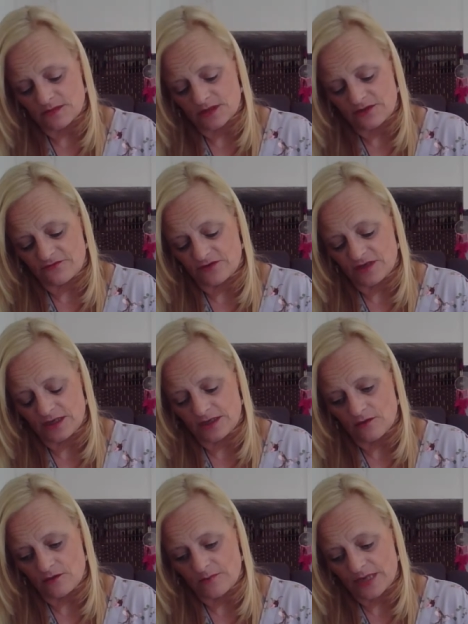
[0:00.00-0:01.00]
Definitely a
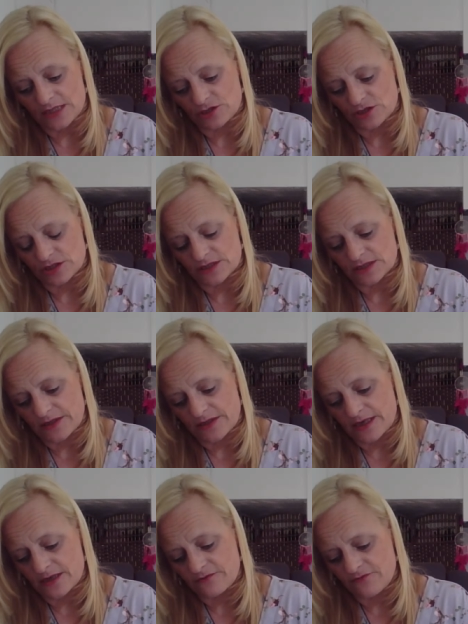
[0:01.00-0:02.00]
lot of patience.
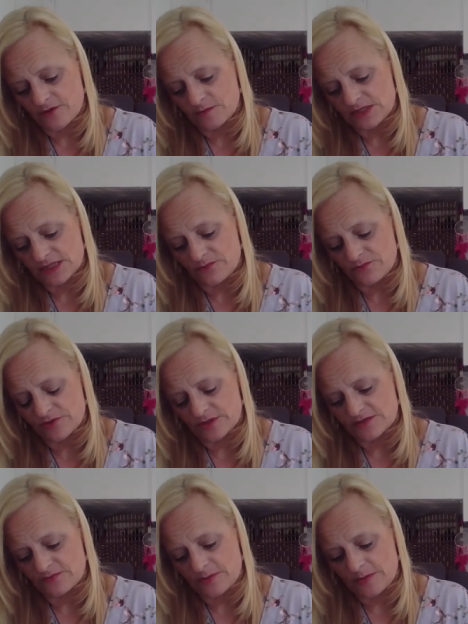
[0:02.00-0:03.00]
Okay, confirm this
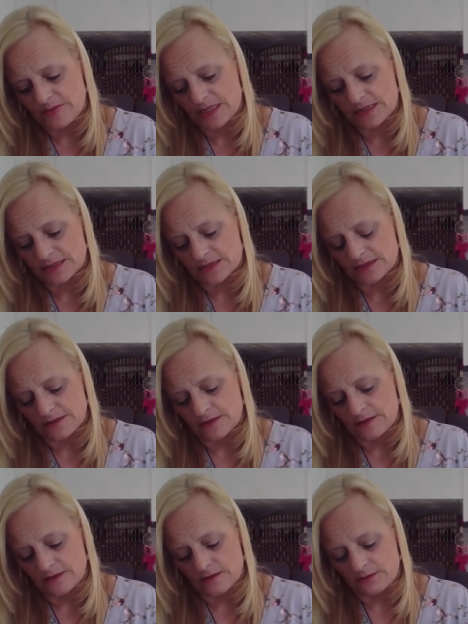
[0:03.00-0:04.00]
Temperance for me, please.
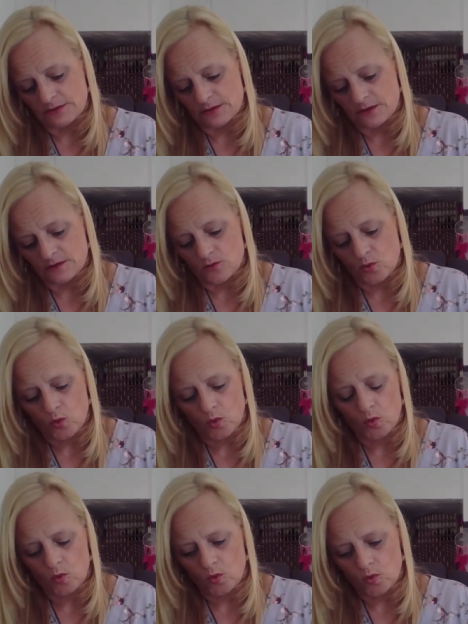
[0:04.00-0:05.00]

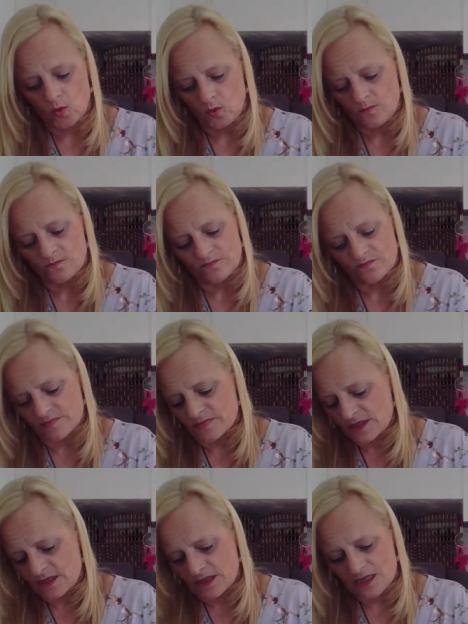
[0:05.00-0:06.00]
Ooh.
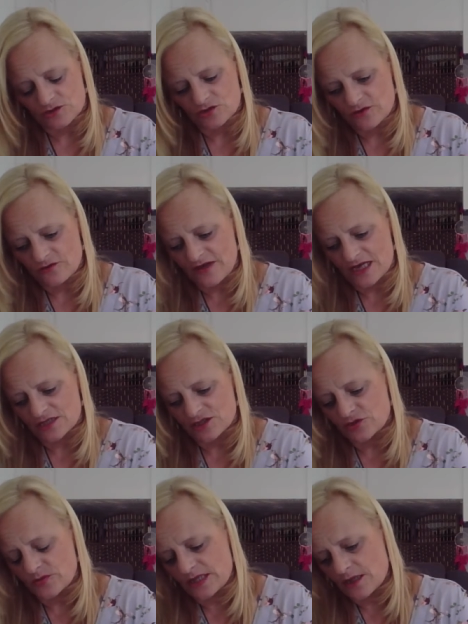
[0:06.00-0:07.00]
Unsure of how to
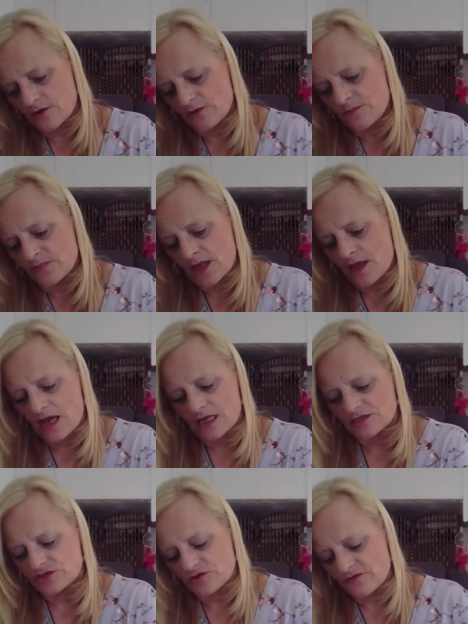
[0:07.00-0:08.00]
do it, though.
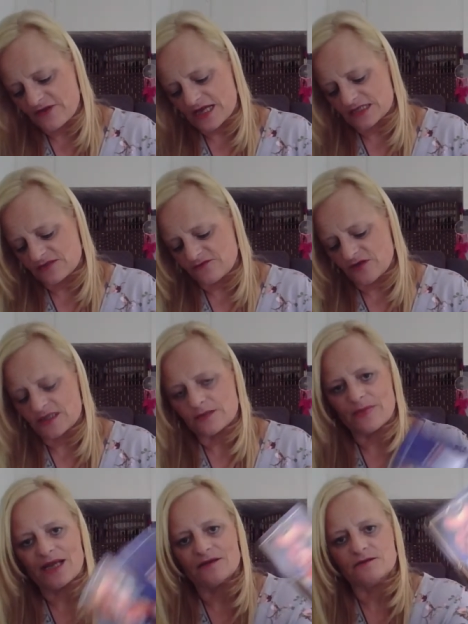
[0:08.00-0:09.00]
Unsure of how to find the
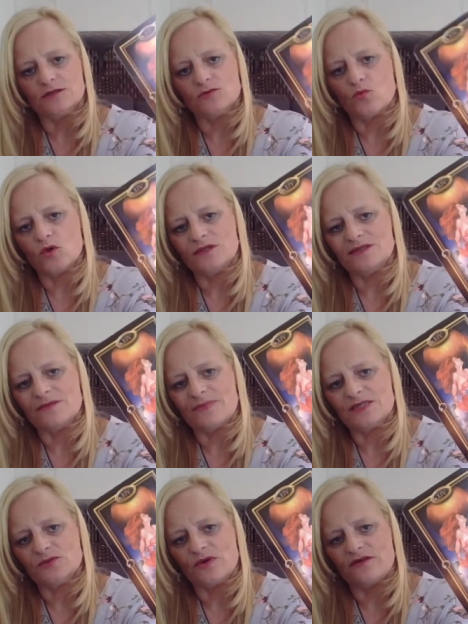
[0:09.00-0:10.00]
balance. What is the
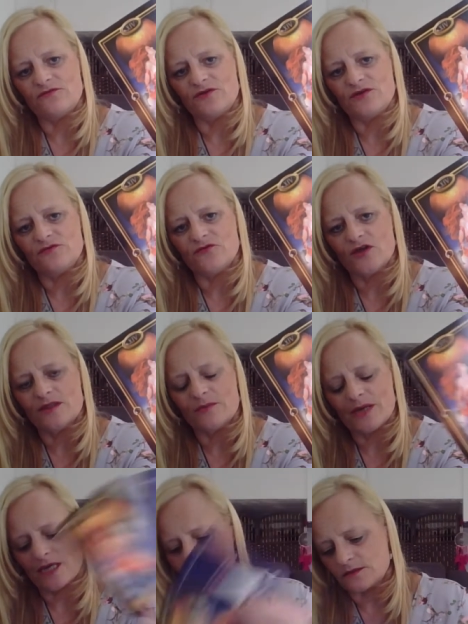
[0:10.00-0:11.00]
best way for you to find the
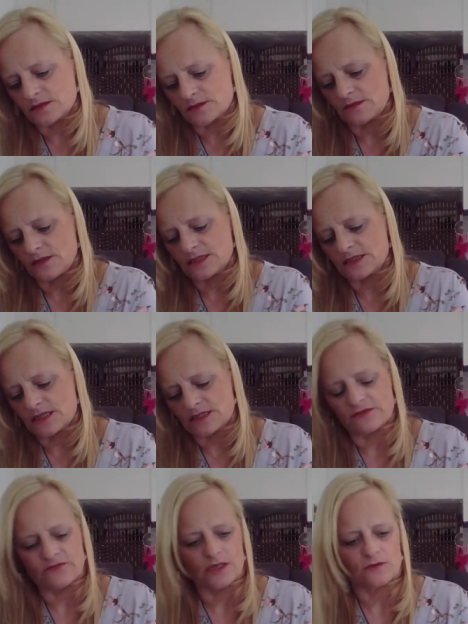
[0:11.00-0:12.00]
balance? Let's get
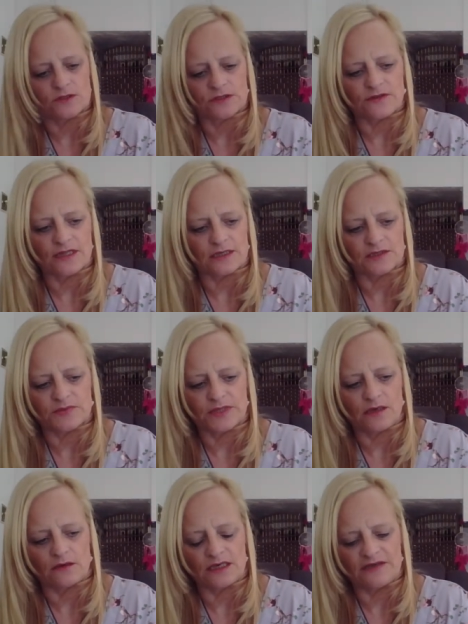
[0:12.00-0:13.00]
something else on that, because we
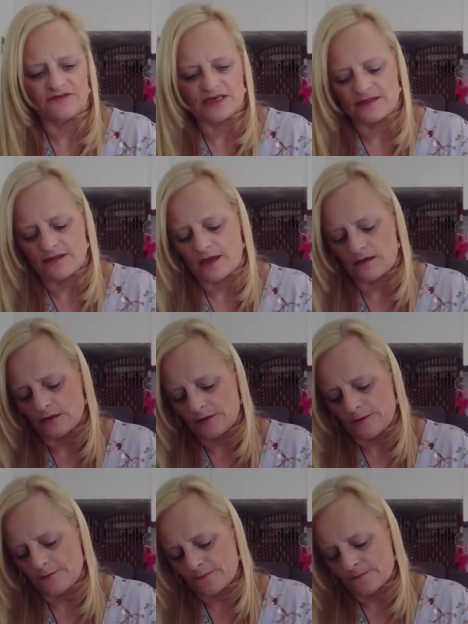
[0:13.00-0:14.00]
can't leave it at that.
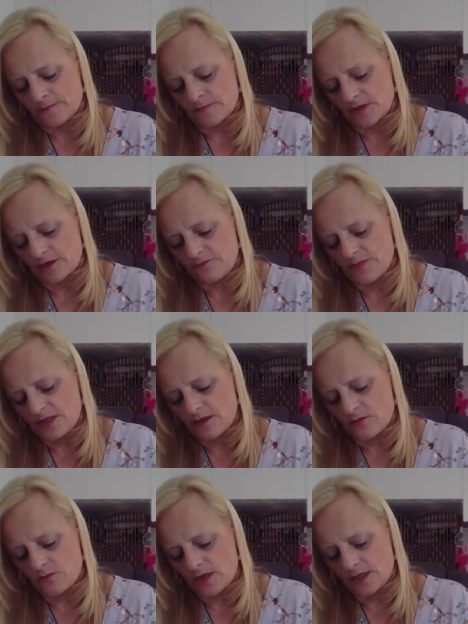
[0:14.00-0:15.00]
Give me
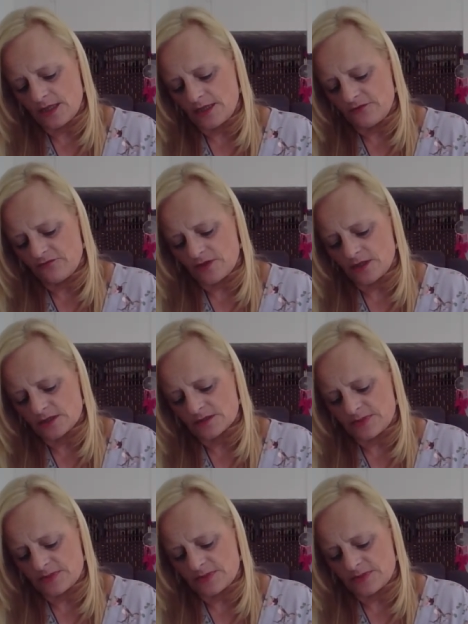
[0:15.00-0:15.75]
another one here for this,